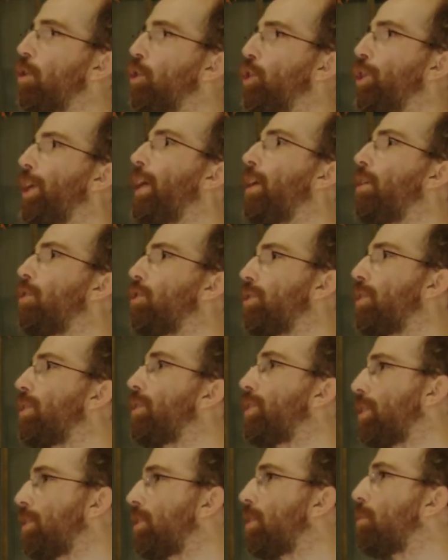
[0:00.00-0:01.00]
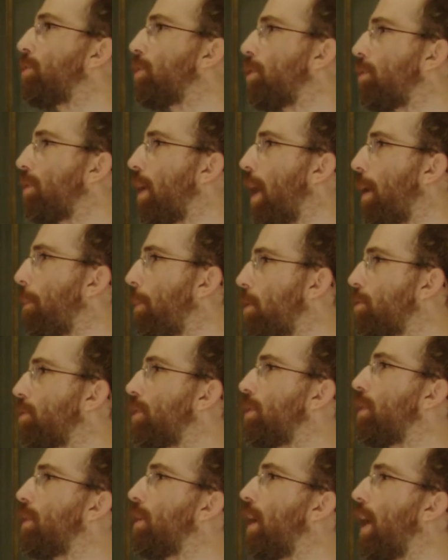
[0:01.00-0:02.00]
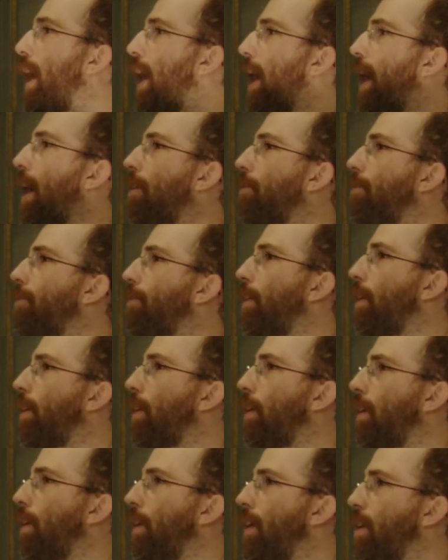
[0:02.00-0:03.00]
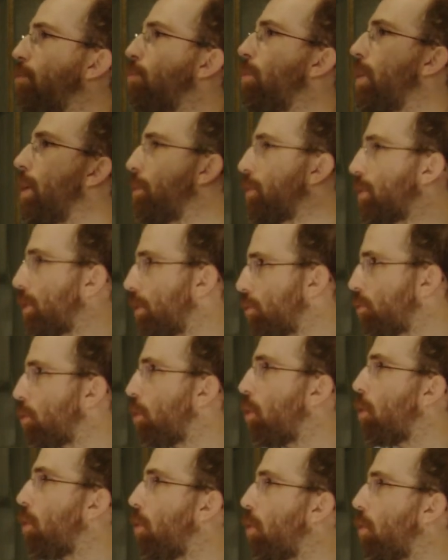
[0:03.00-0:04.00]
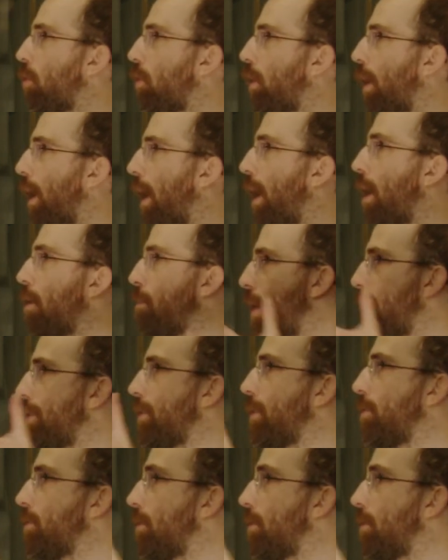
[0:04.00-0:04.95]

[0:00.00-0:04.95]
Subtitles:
change the system so that person did not have his whims control our methods